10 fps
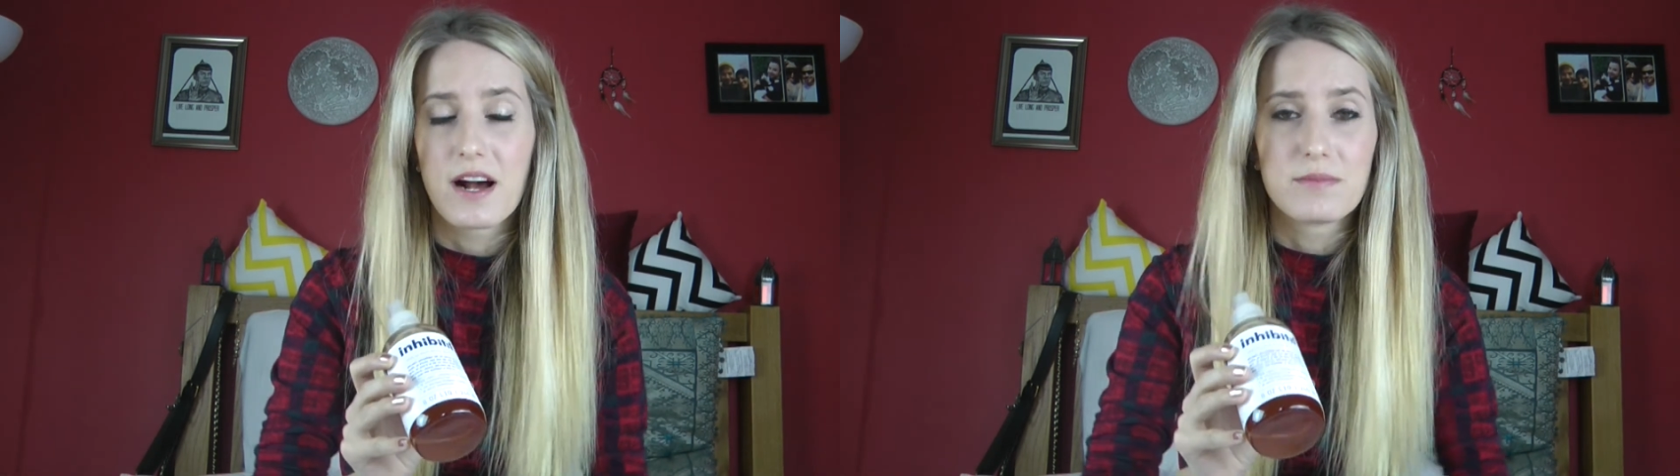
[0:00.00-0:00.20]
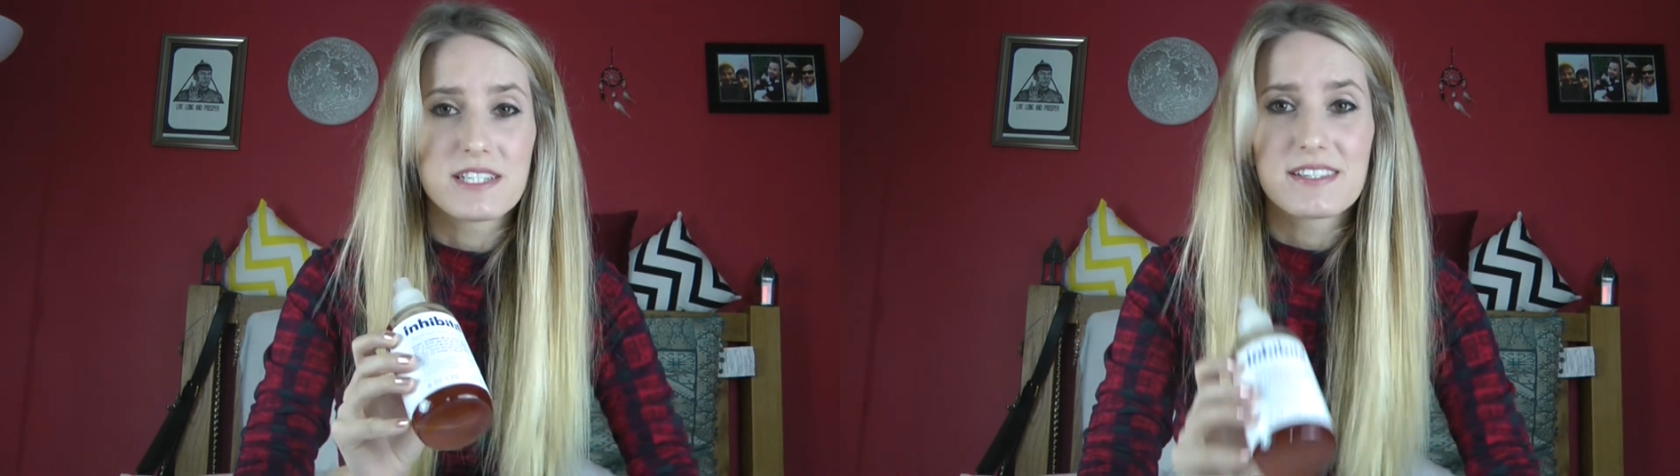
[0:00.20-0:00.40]

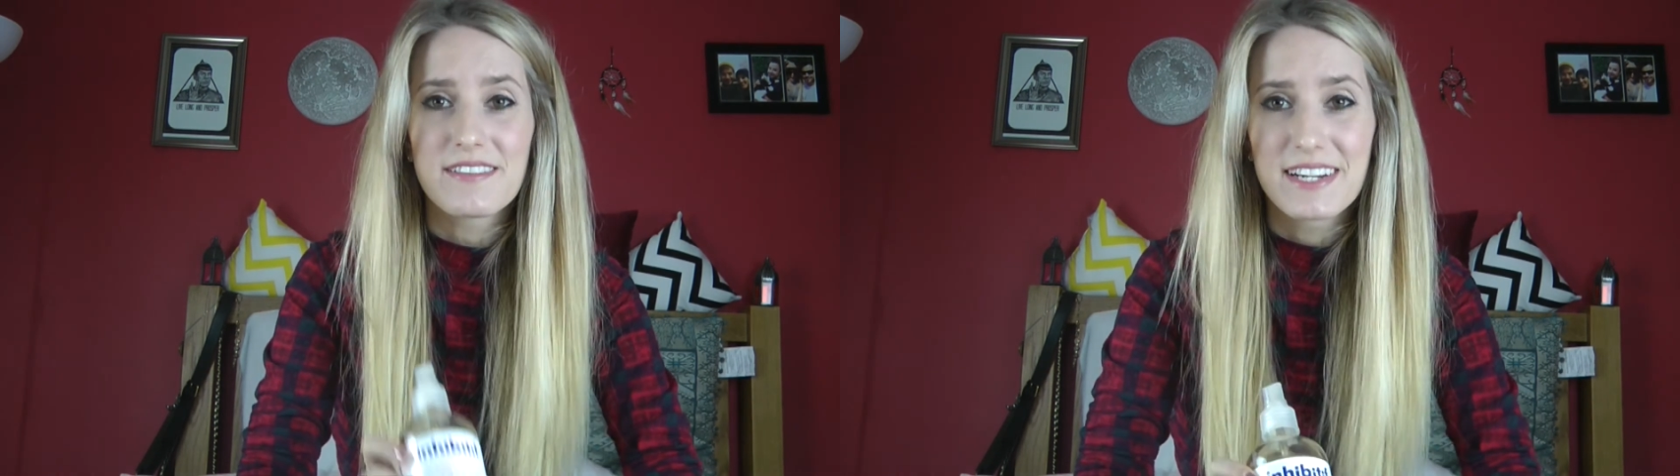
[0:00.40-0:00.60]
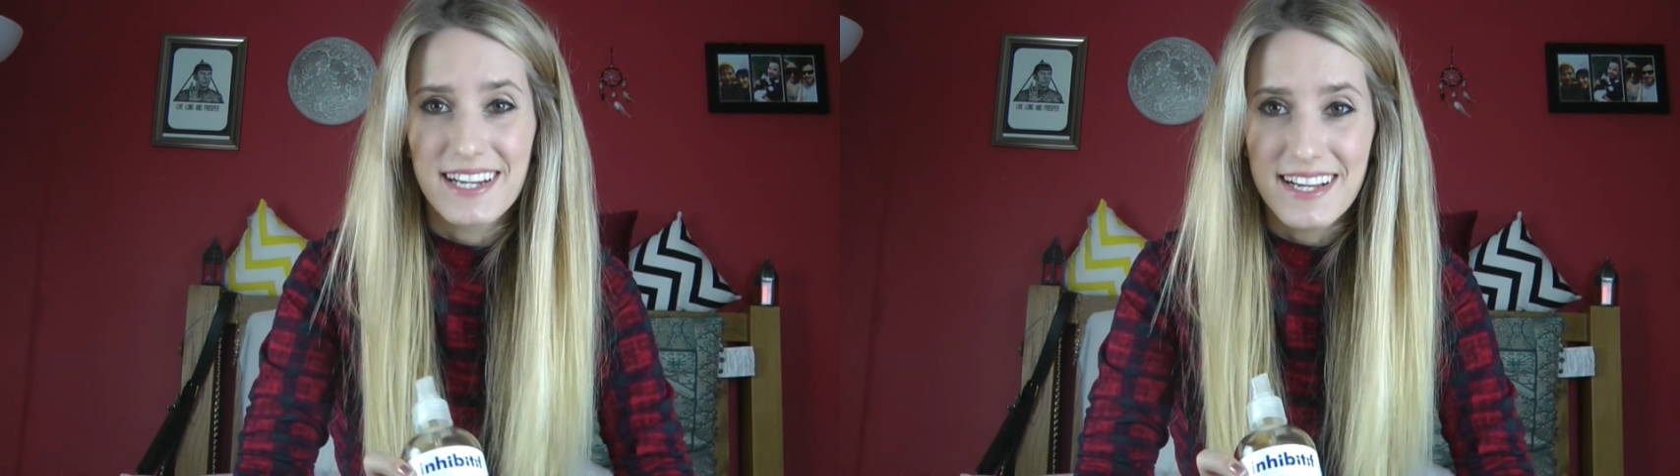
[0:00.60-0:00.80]
I'm just
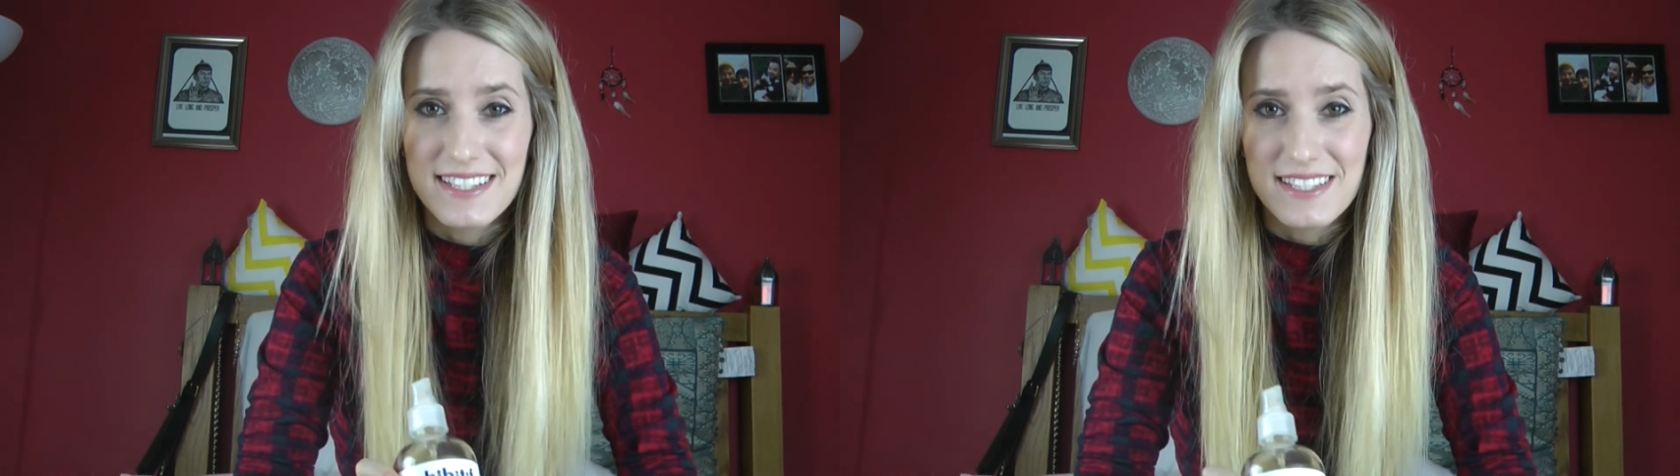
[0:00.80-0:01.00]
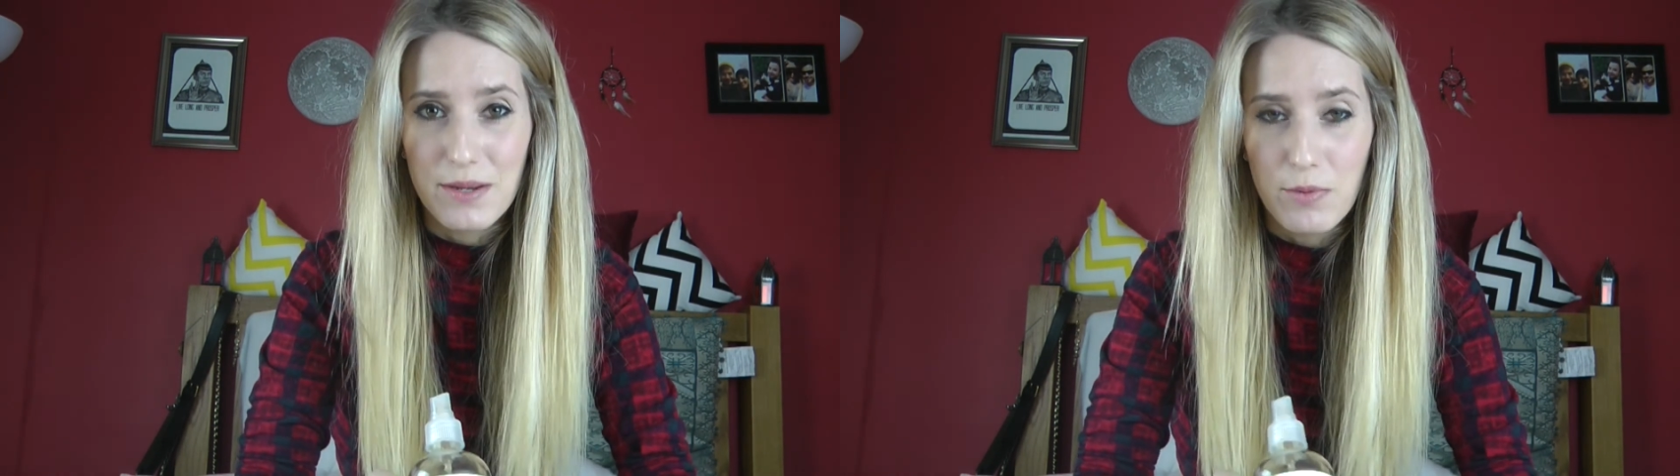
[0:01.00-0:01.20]
very
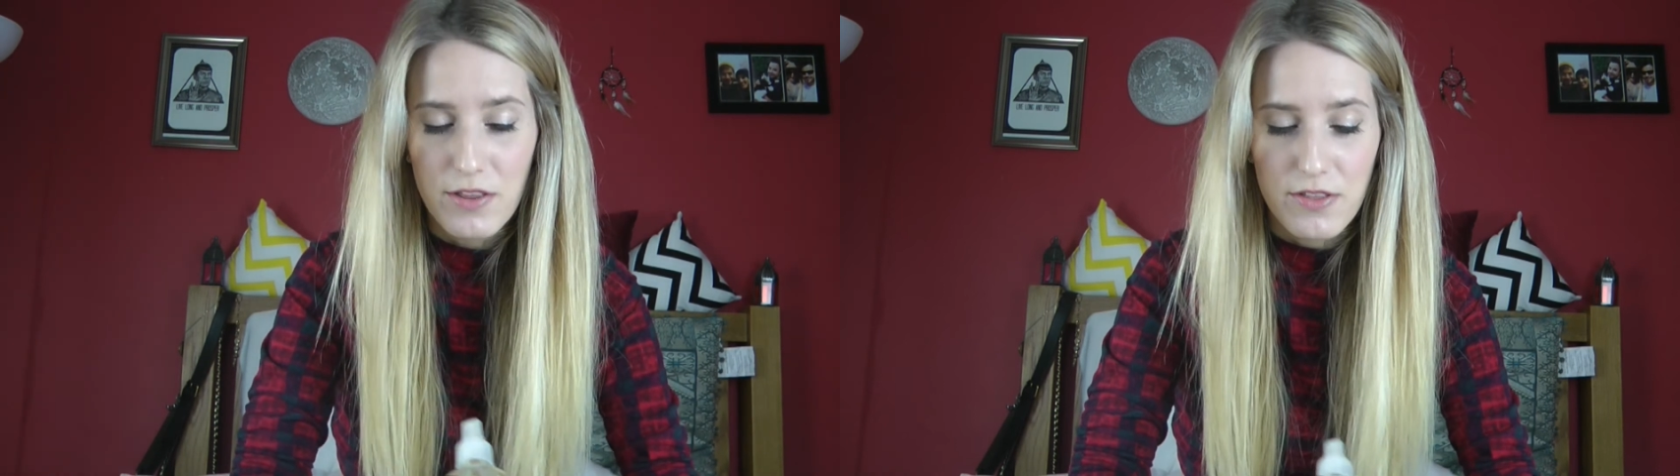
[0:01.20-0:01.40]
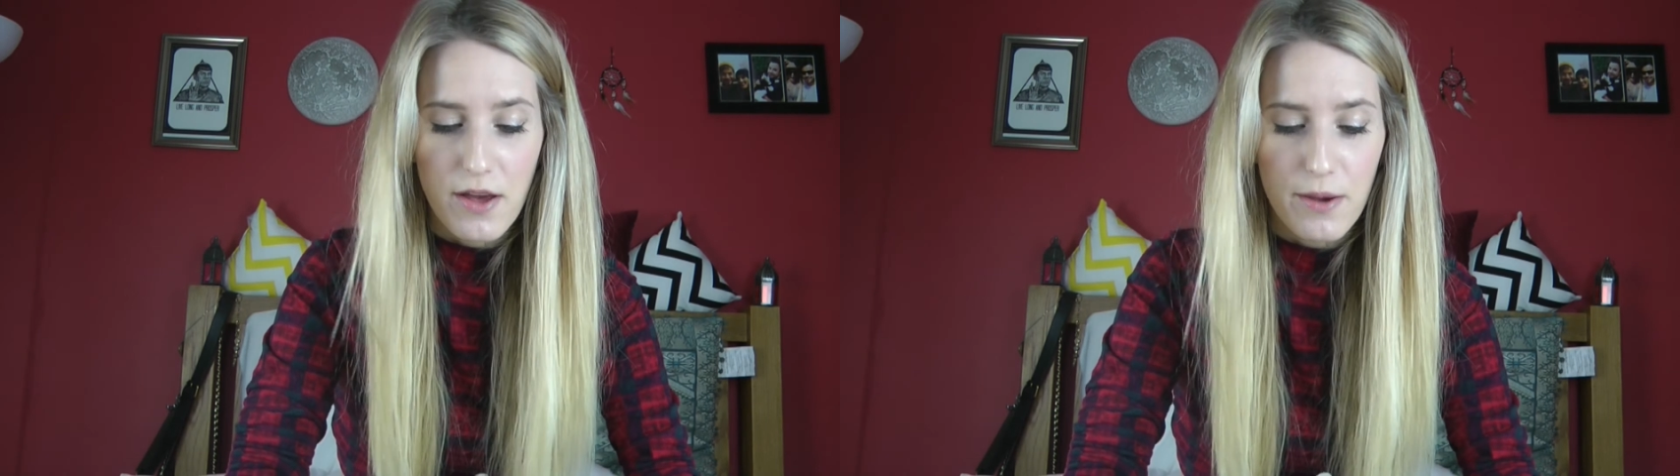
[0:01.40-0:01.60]
lazy
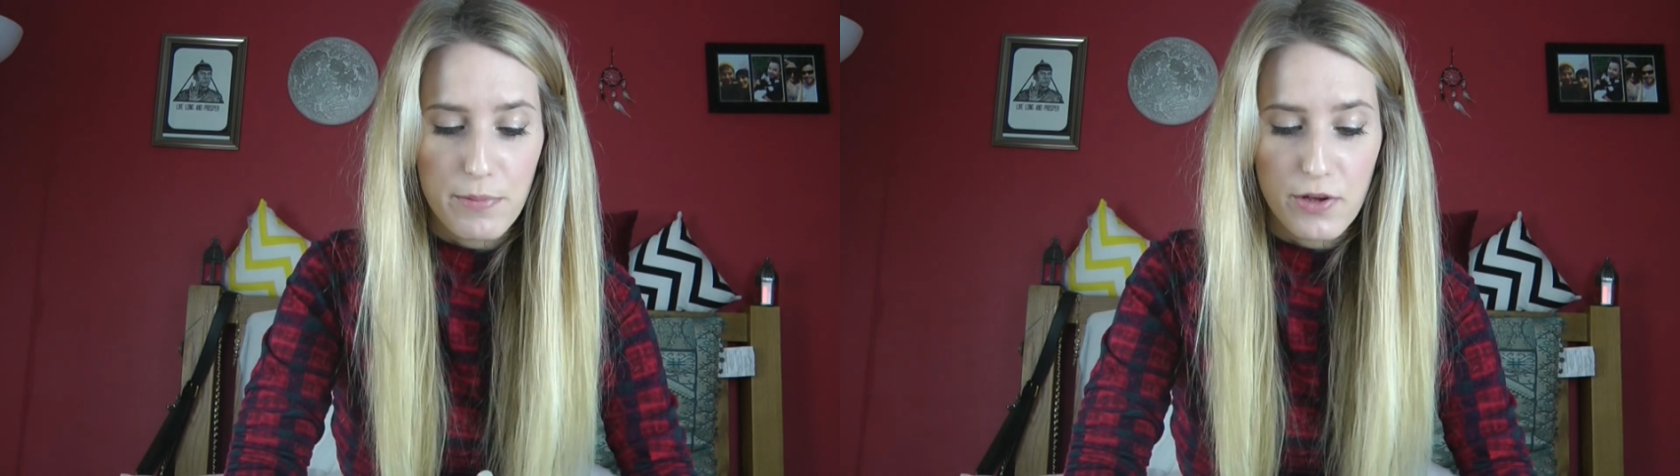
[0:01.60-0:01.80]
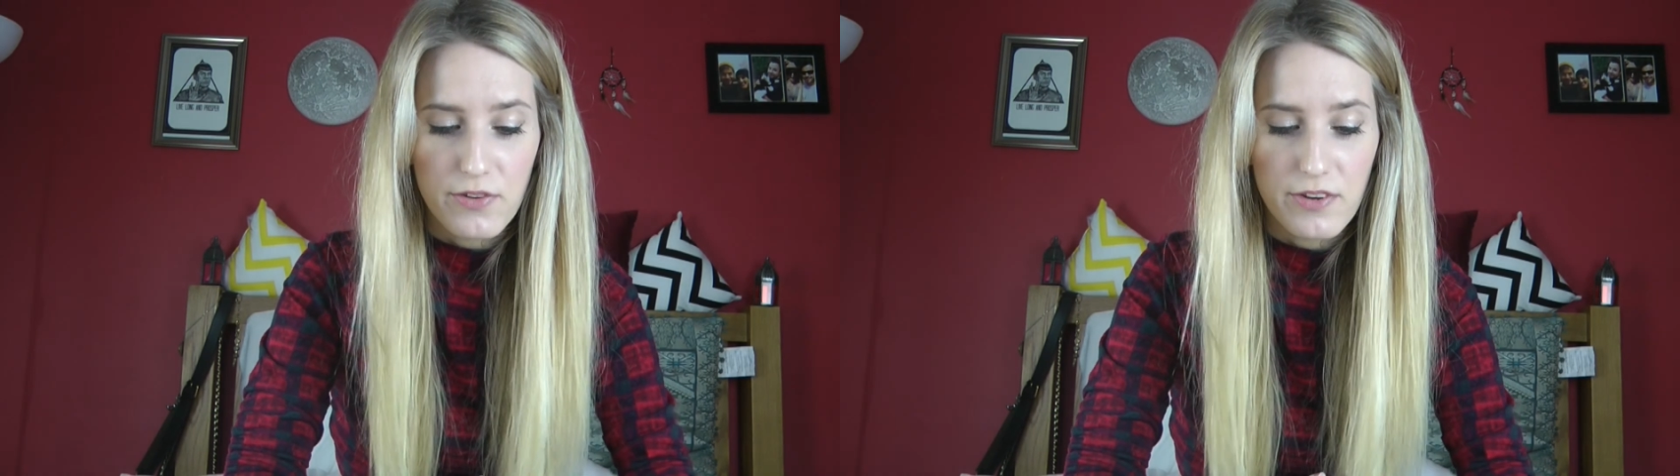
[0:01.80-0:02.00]
with
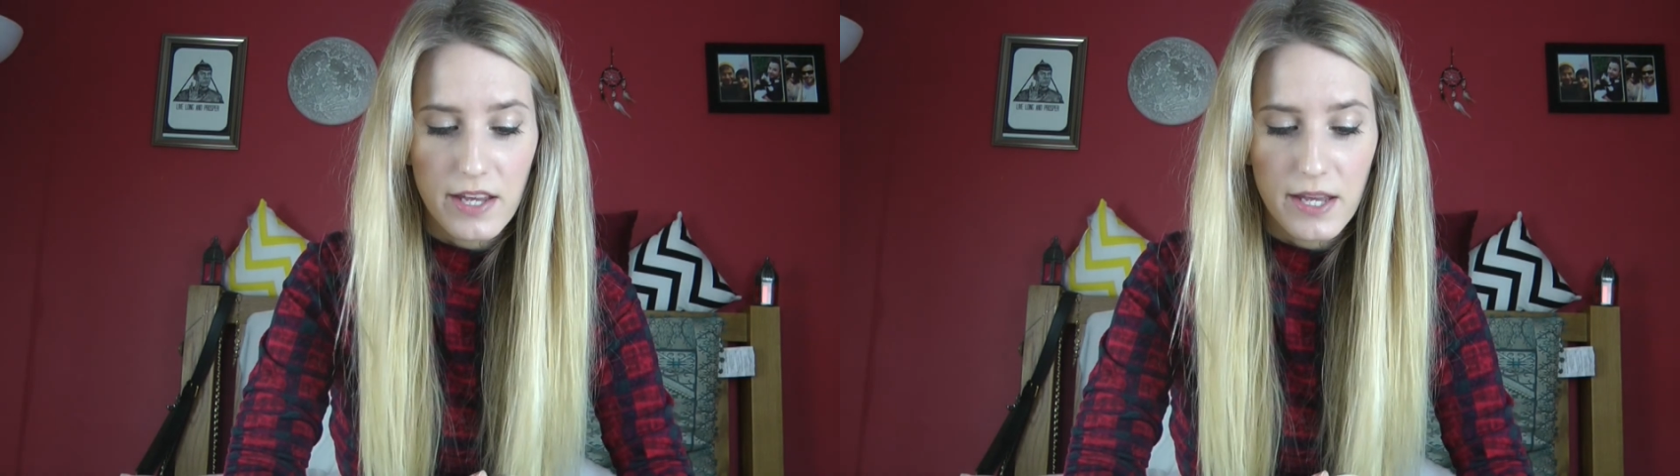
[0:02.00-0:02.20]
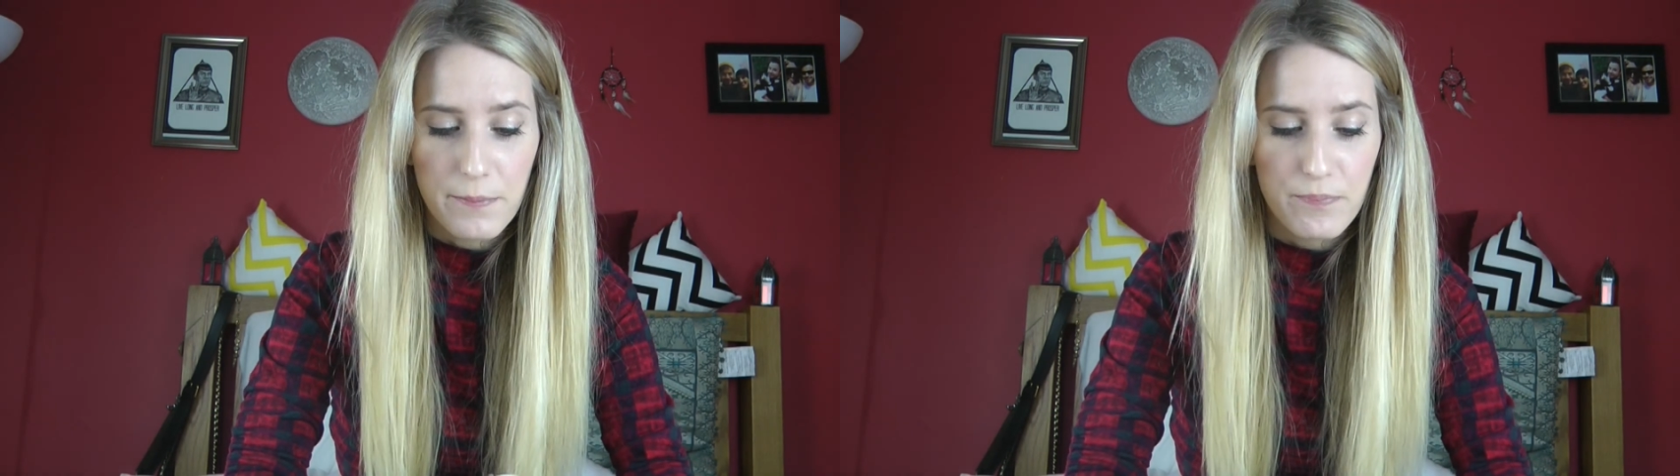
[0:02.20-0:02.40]

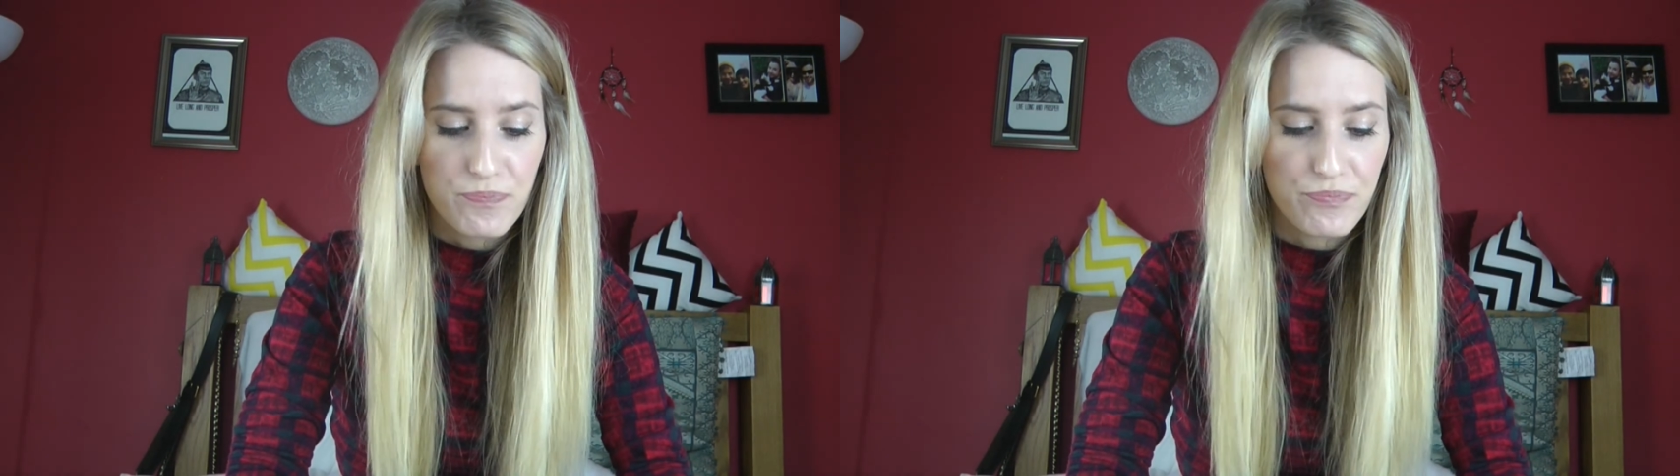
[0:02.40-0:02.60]
beauty